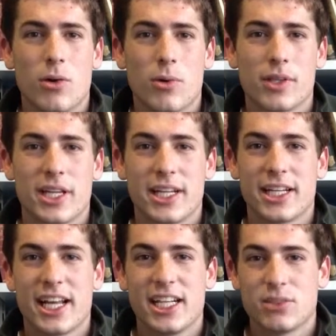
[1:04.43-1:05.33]
where they
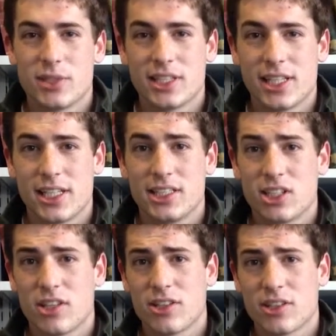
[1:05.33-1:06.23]
engage with
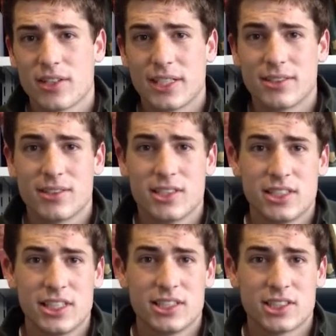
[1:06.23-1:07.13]
each other and the
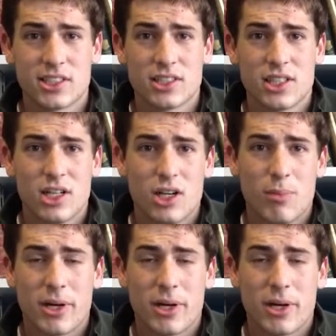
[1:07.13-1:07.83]
teacher